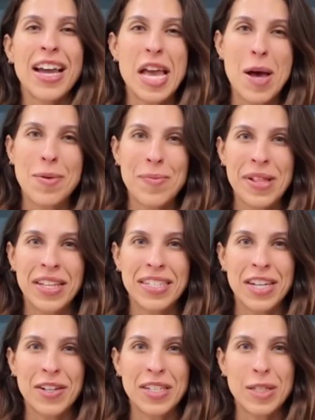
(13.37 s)
I am a
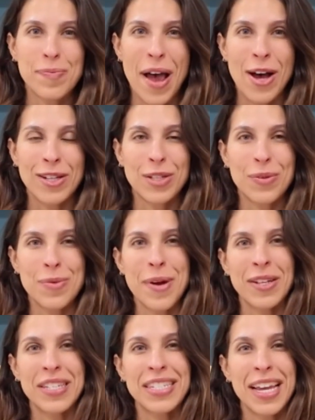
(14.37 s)
military spouse. We're
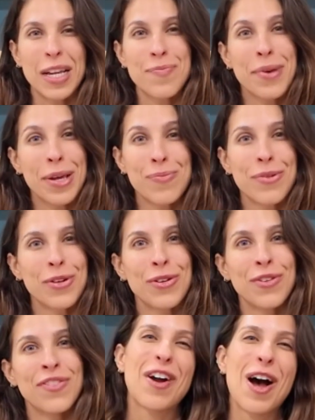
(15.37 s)
about to take a big
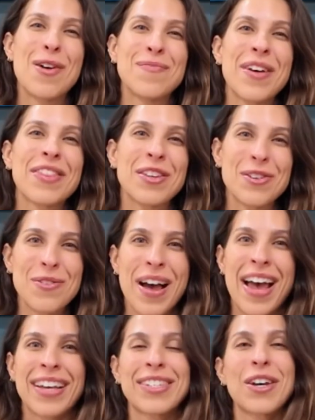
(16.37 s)
move from the
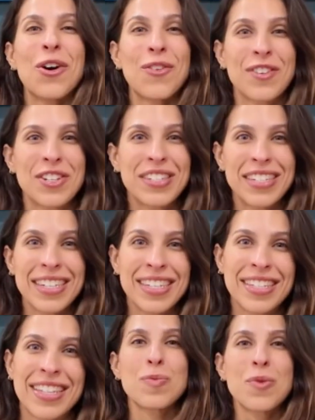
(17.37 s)
US
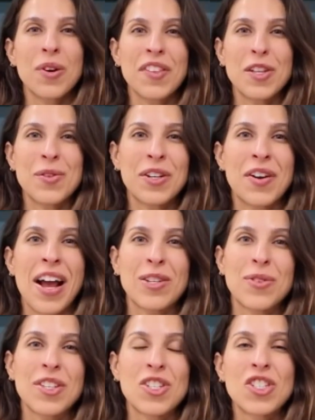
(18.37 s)
overseas. The more that you
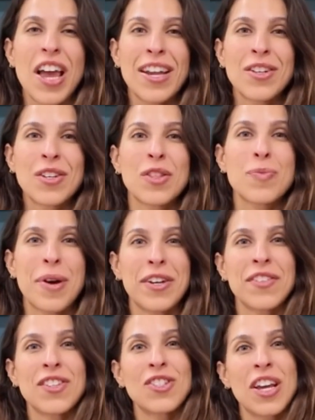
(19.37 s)
interact with the channel, the
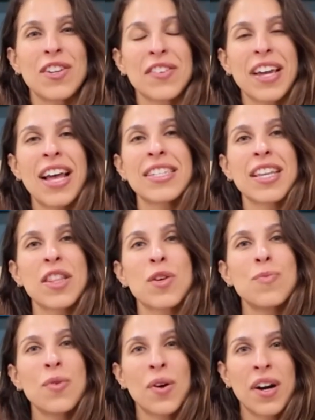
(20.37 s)
better the channel gets and the
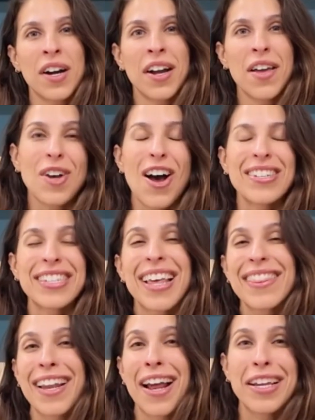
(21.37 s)
more
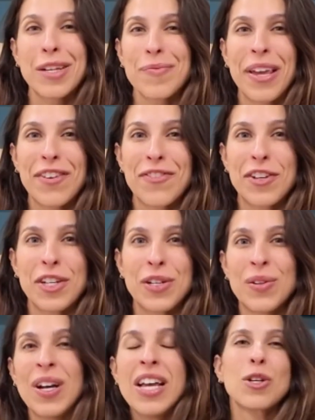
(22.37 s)
content that I can make for
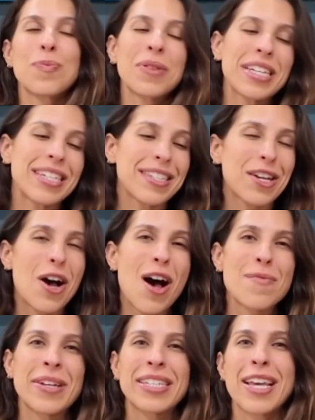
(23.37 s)
you. So please
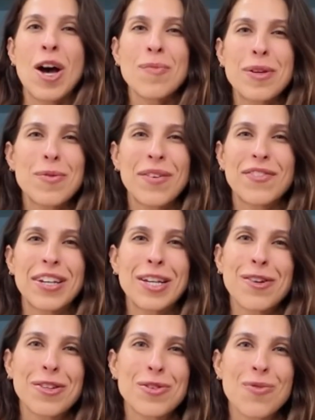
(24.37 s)
comment, tell me what
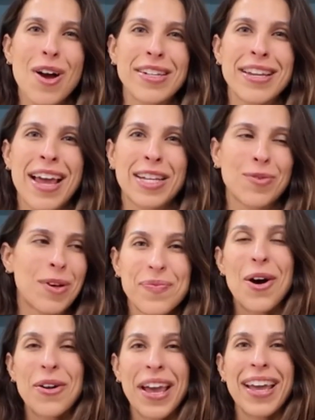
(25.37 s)
video you want next.
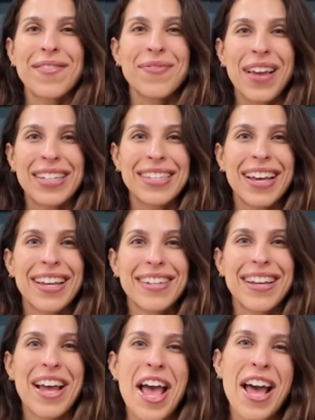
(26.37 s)
Okay, that's
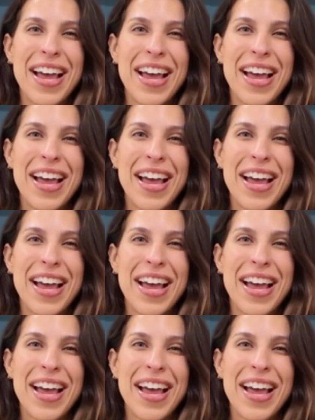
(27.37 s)
it.